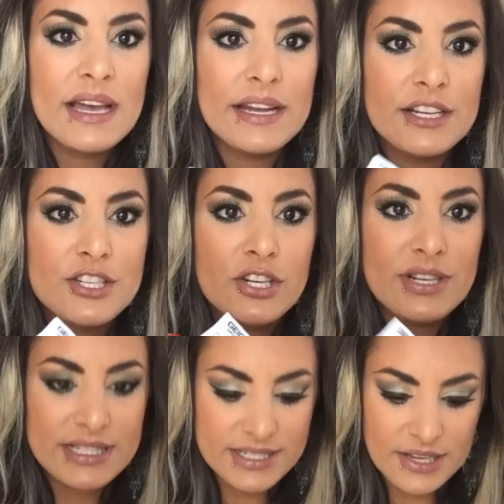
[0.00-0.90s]
An
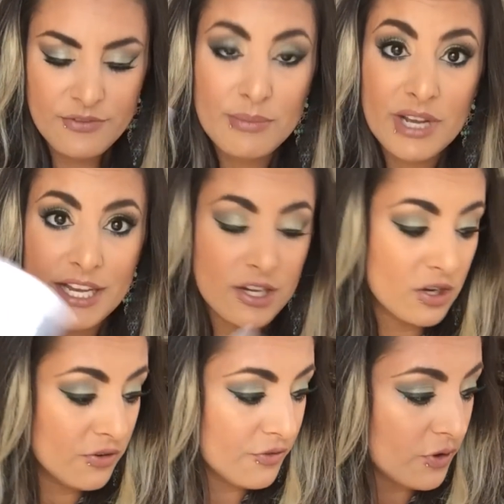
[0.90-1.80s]
insurance thing from
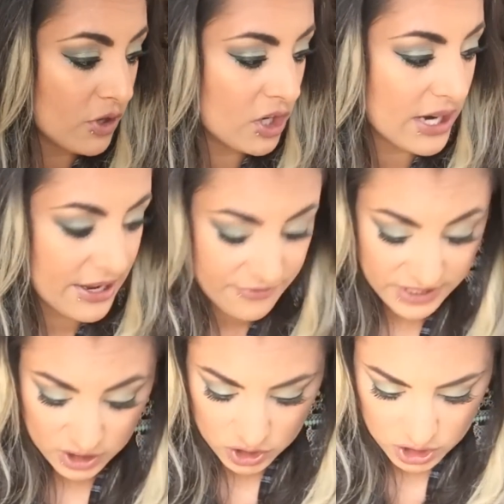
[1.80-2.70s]
Geico for a
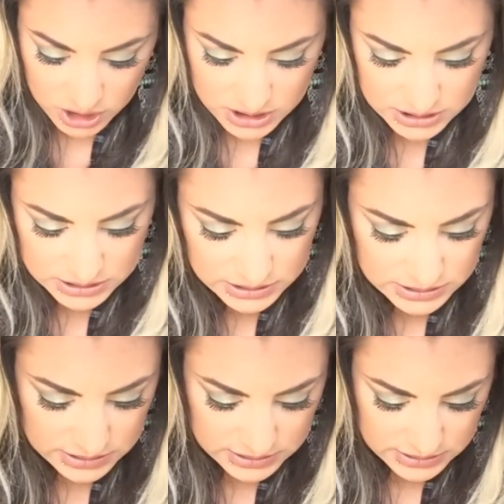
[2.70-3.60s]
vehicle.
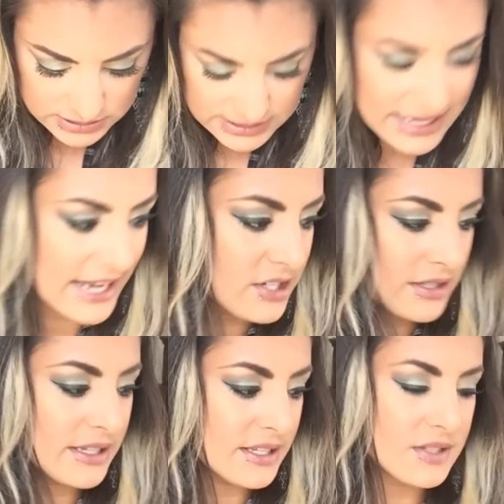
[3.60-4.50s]
That
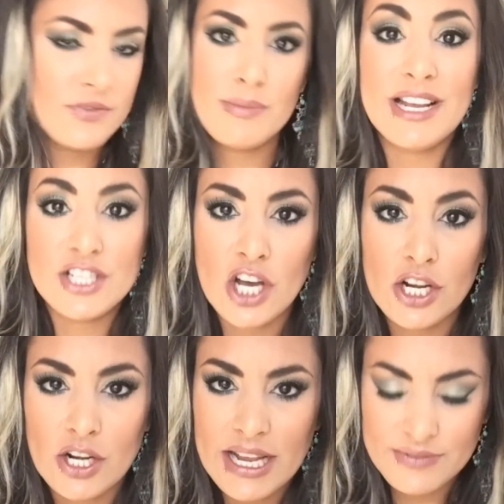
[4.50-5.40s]
actually is for my
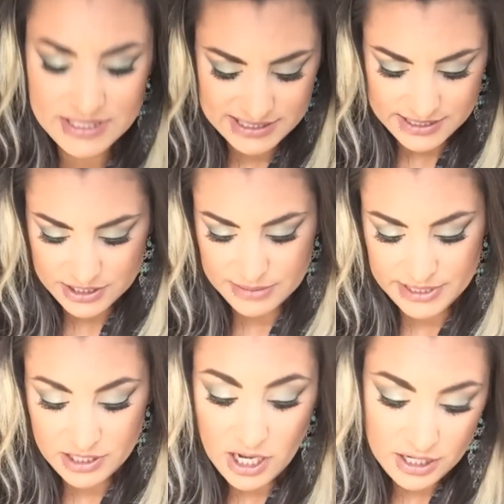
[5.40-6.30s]
daughter. I have to send it to
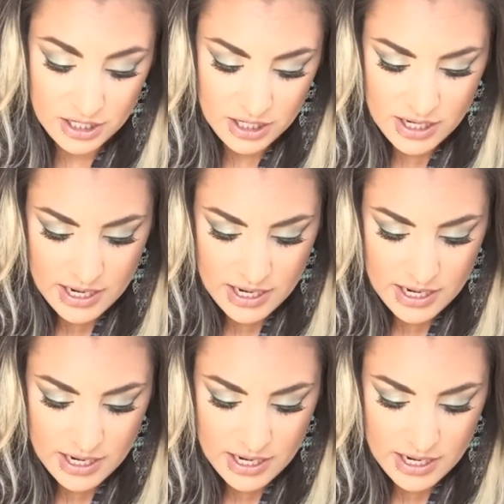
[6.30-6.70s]
my daughter.